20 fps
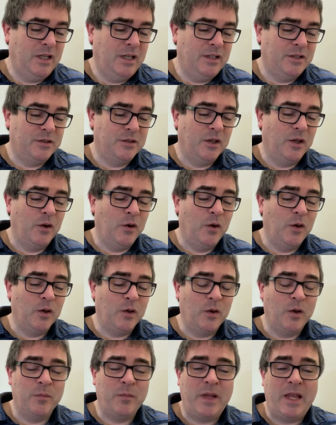It's not all
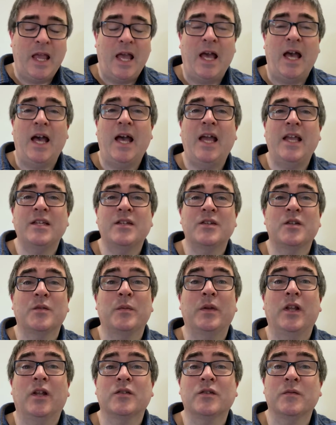going to be highs. There's going
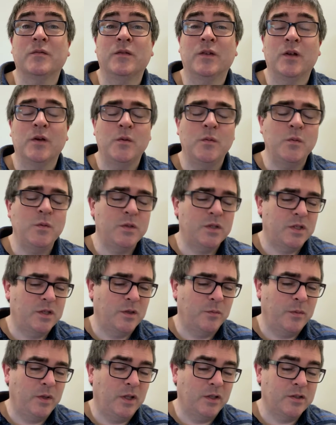to be lots of lows. There's
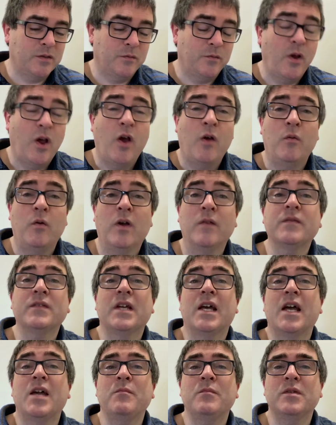going to be lots of rough
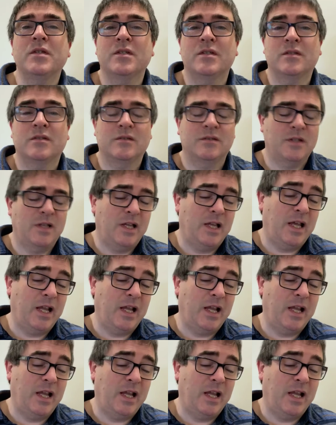times.